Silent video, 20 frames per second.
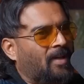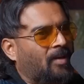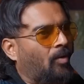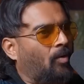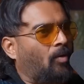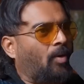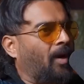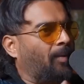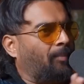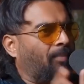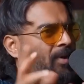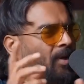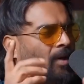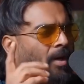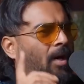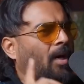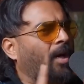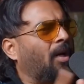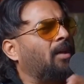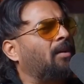Oh, I
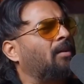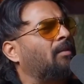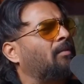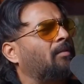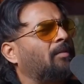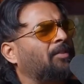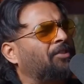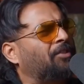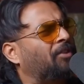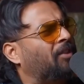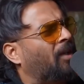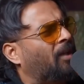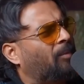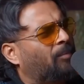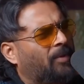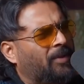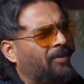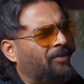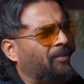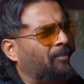have a
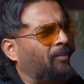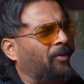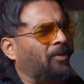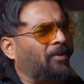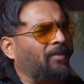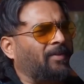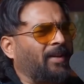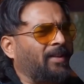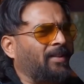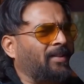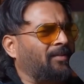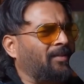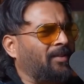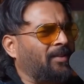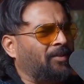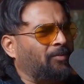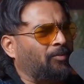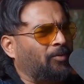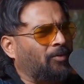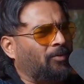shameless amount of
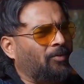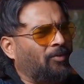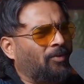activities, bro.